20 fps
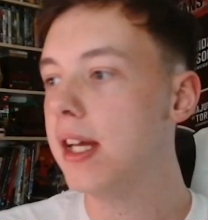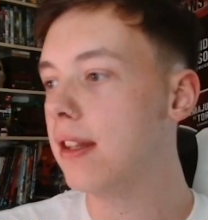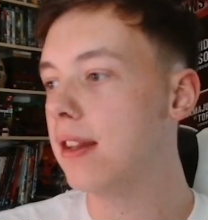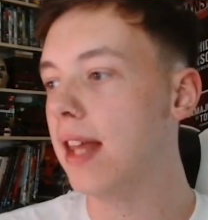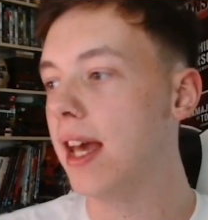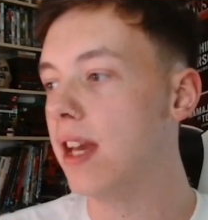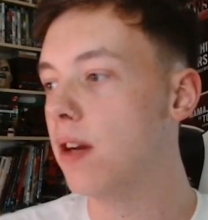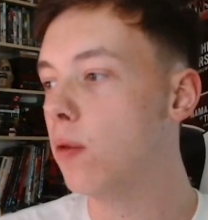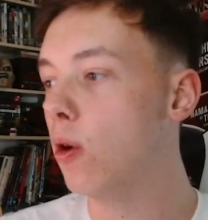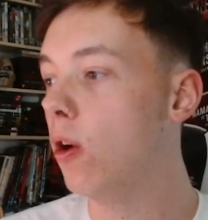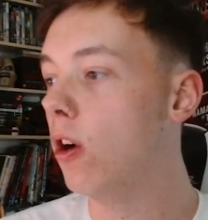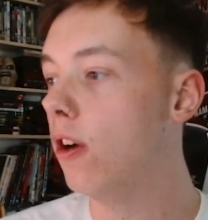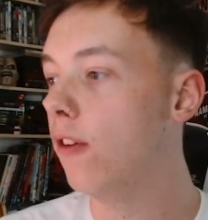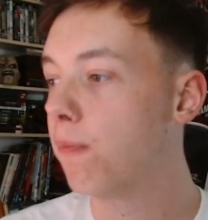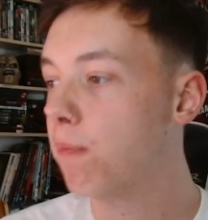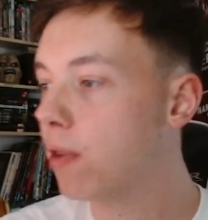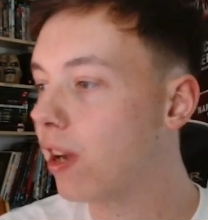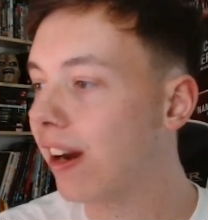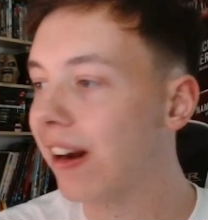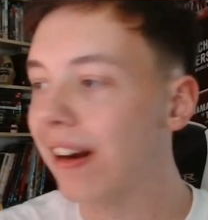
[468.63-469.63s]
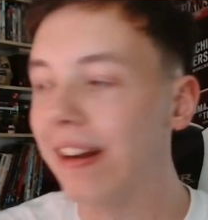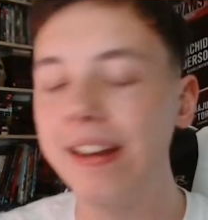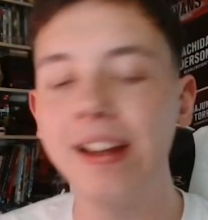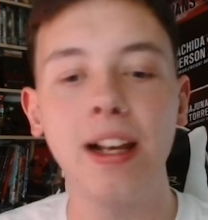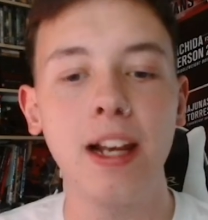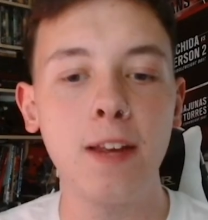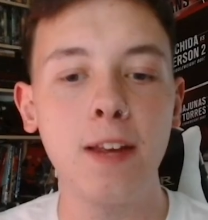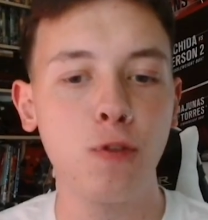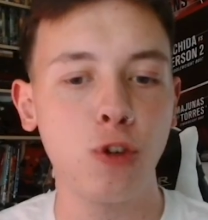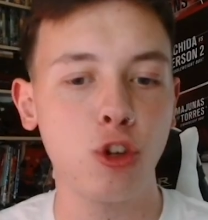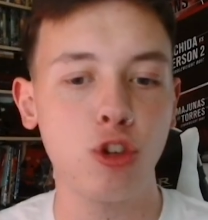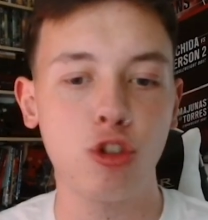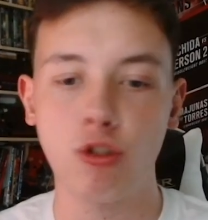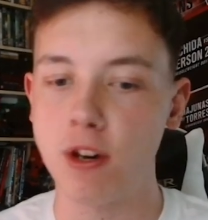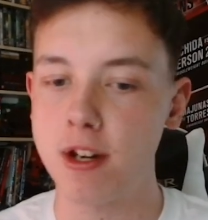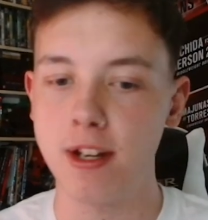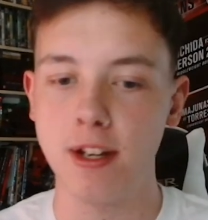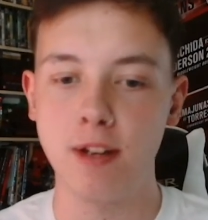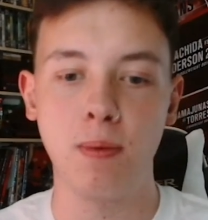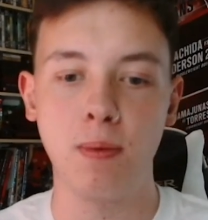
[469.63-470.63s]
They were clearly
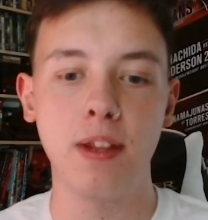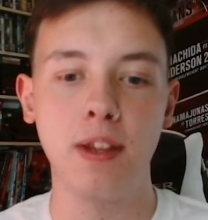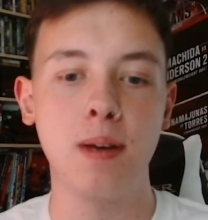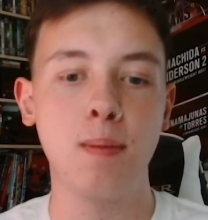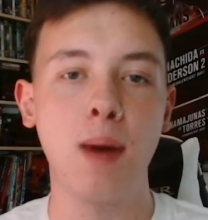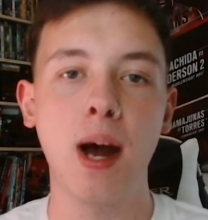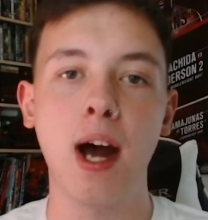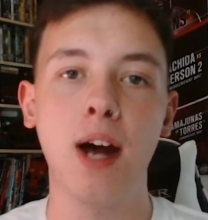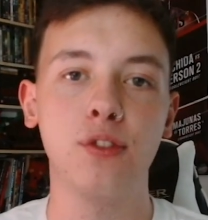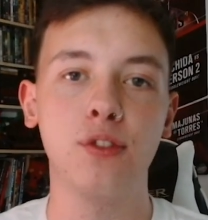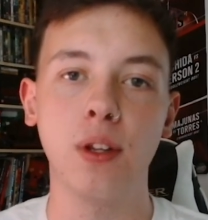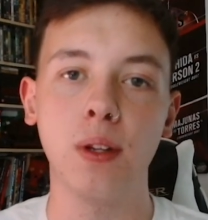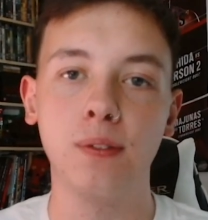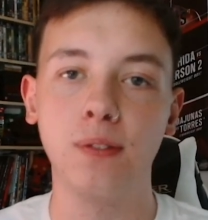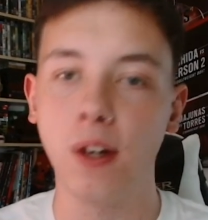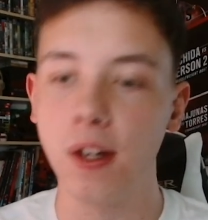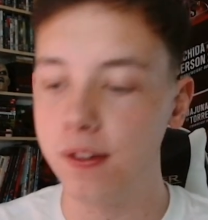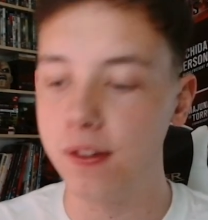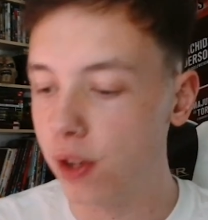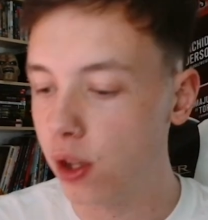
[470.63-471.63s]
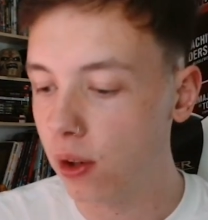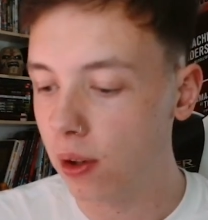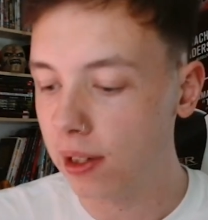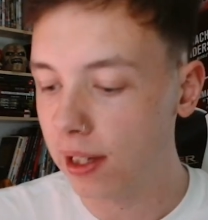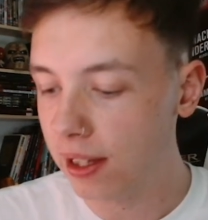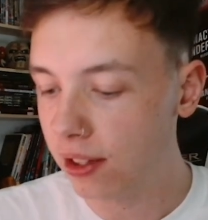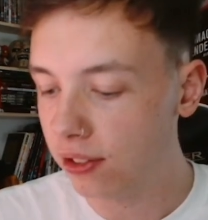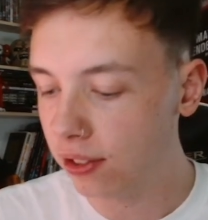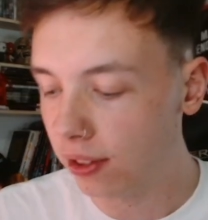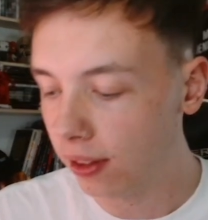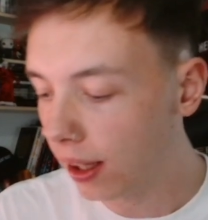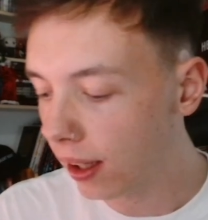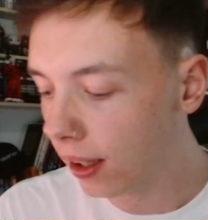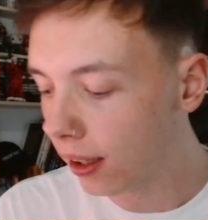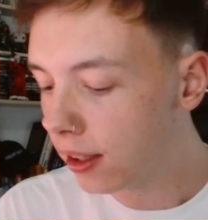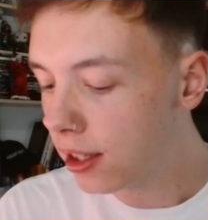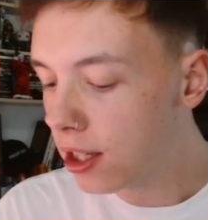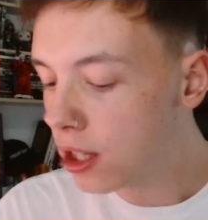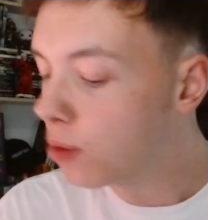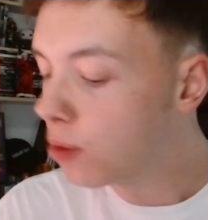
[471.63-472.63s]
frustrated with him after the fight for not
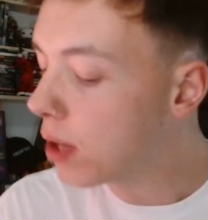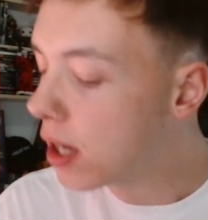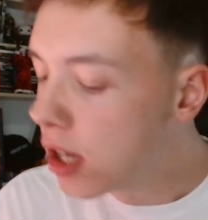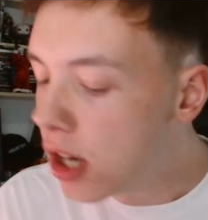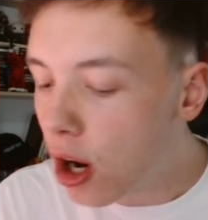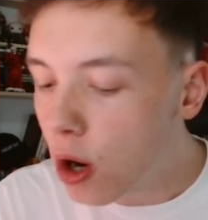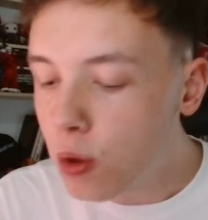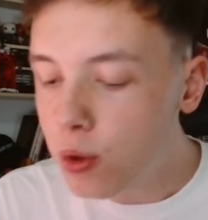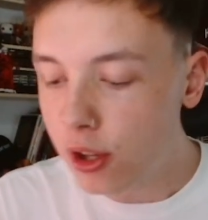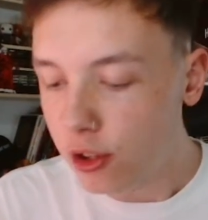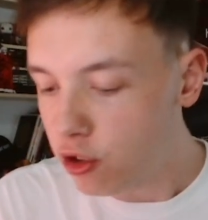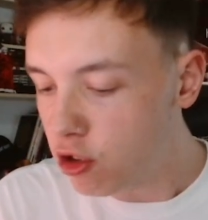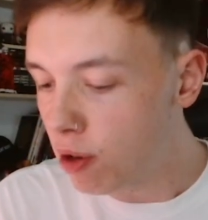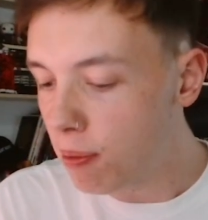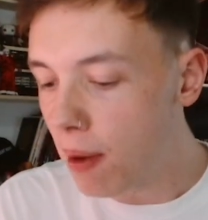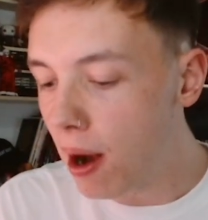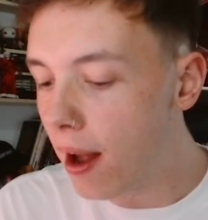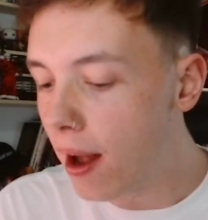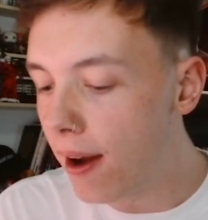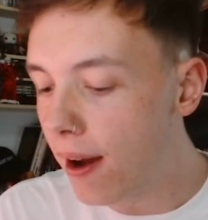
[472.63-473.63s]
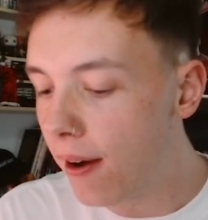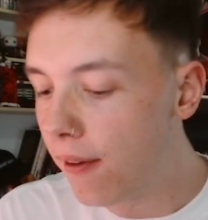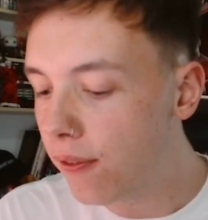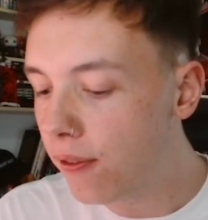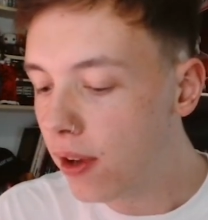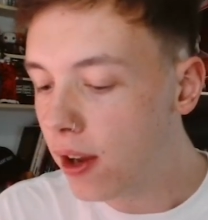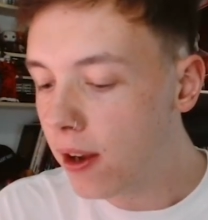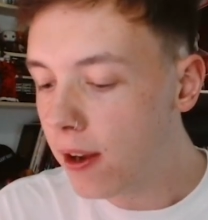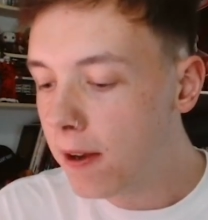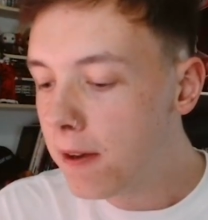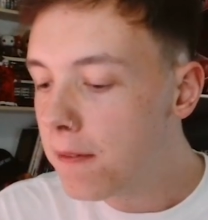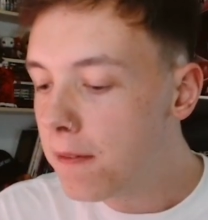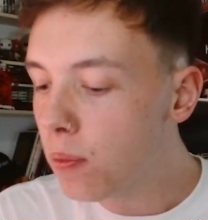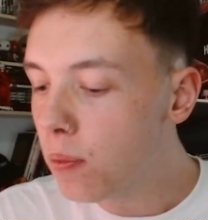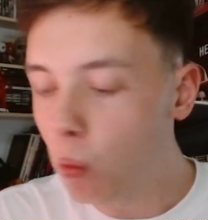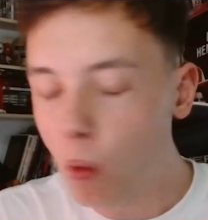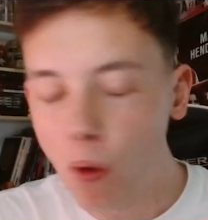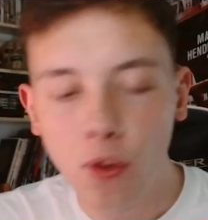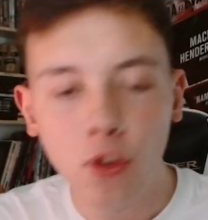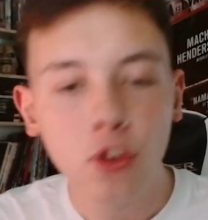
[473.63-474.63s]
listening. We know that Chimaev
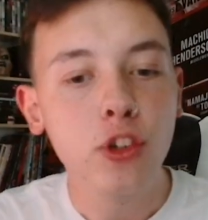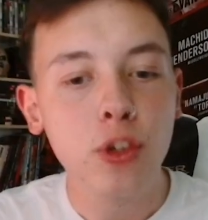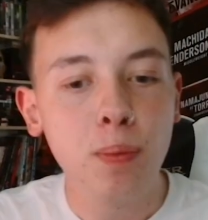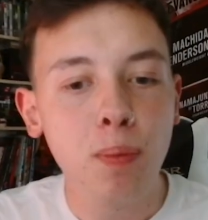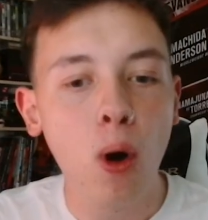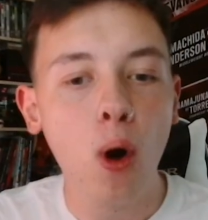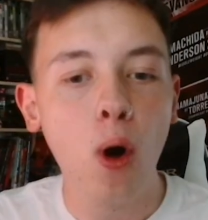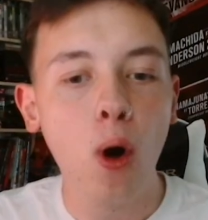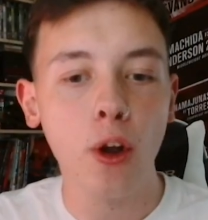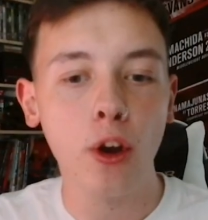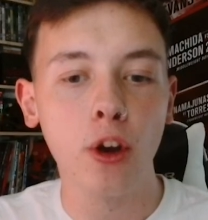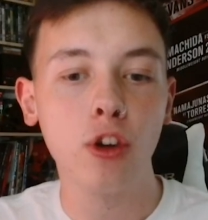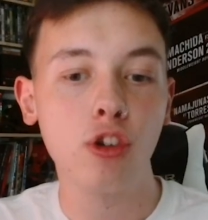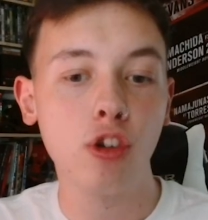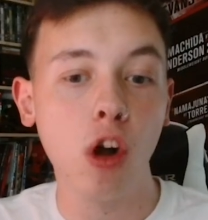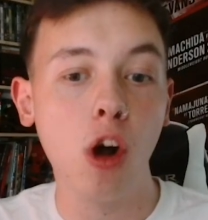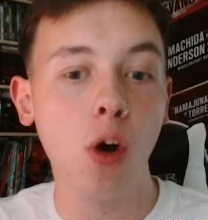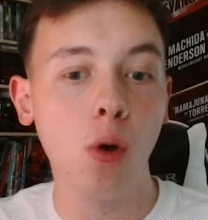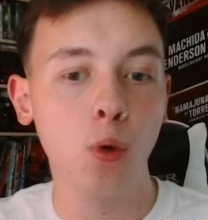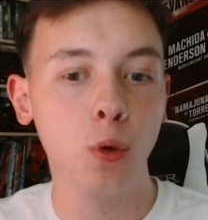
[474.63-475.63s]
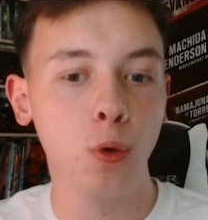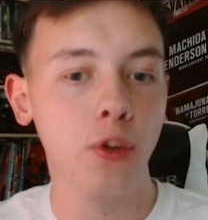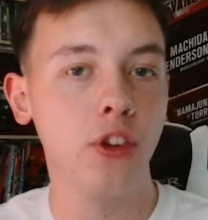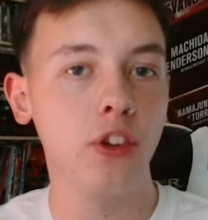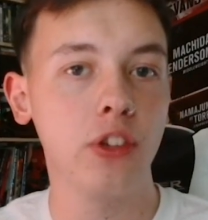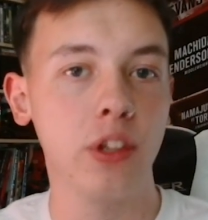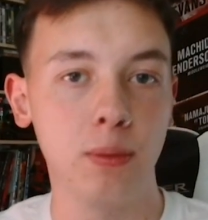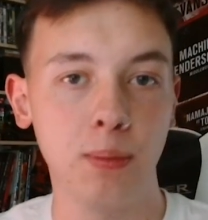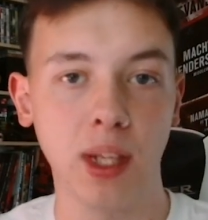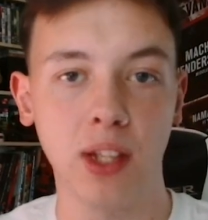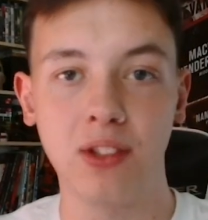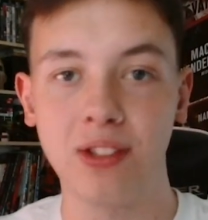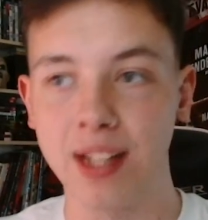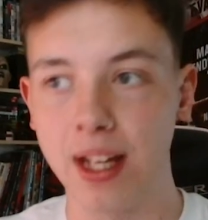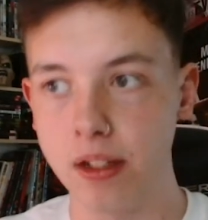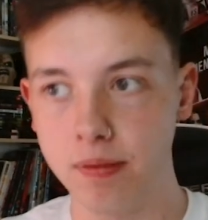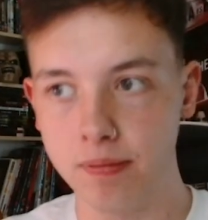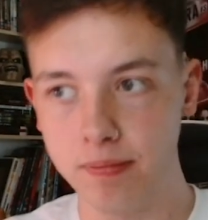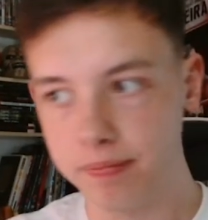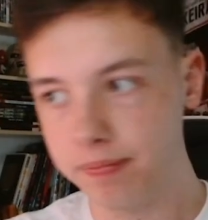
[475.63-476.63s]
wants to put on a show to some
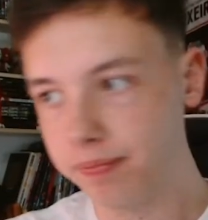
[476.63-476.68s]
extent.